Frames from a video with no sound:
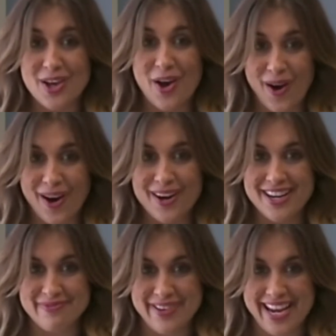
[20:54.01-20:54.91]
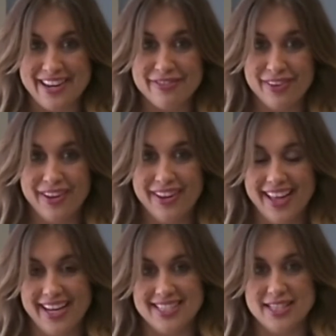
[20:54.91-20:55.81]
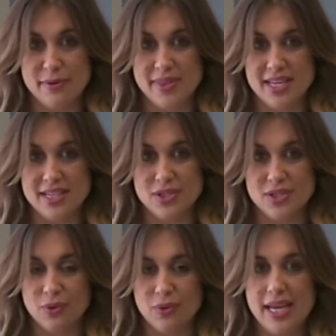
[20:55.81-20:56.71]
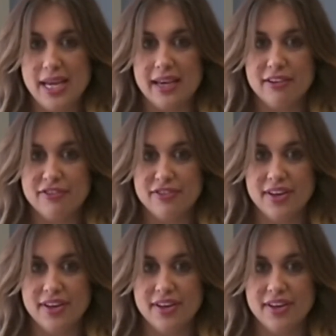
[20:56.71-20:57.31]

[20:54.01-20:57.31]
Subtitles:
hard and painful and something to grieve,